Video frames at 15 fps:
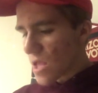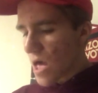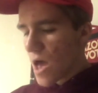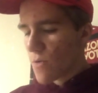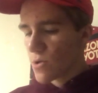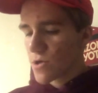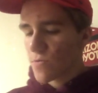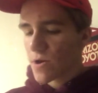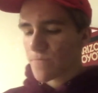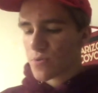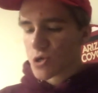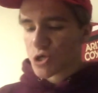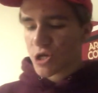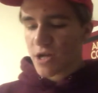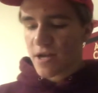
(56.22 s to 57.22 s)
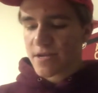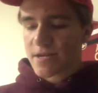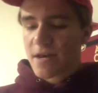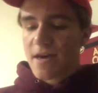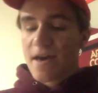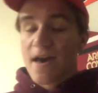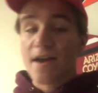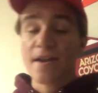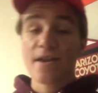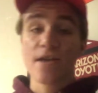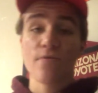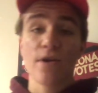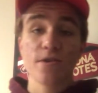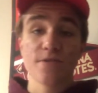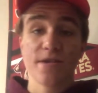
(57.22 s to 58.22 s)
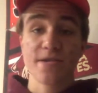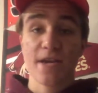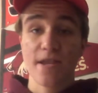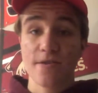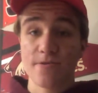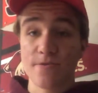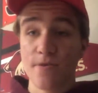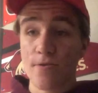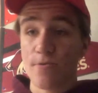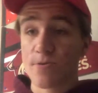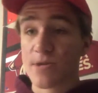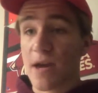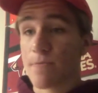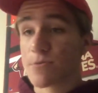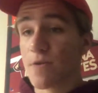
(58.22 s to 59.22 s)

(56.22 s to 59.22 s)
I really would appreciate it. And anyways, let's get into the news time.